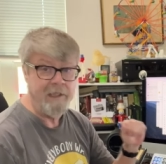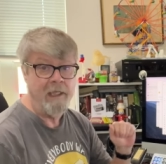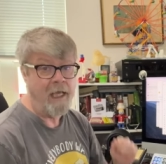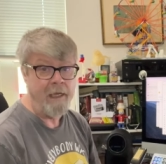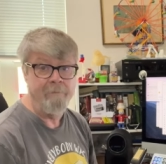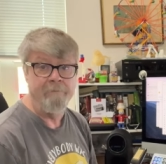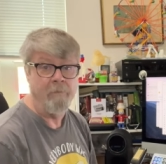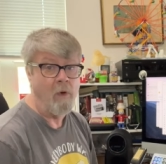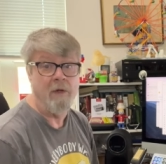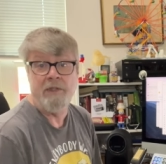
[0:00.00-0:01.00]
of lime
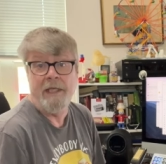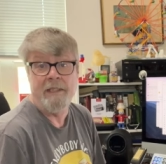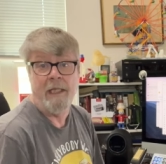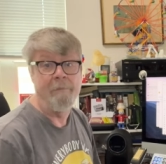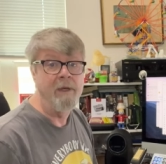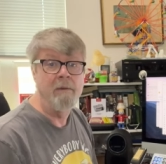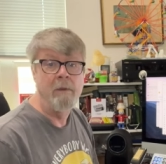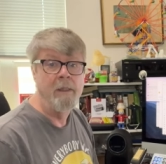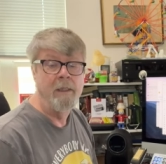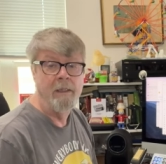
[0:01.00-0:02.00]
or a slice of lemon.
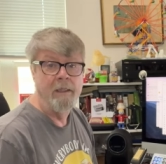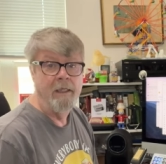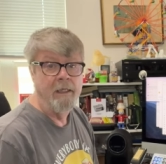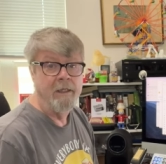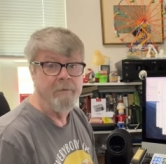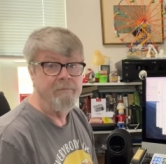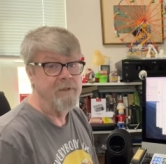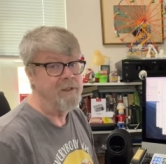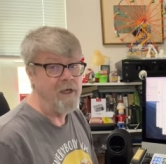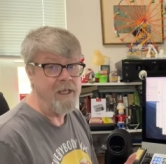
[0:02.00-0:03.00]

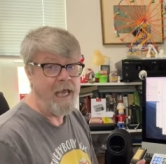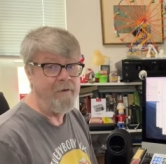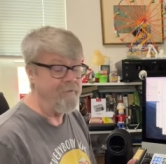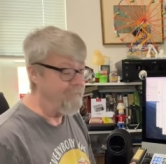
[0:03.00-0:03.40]
So there you have it,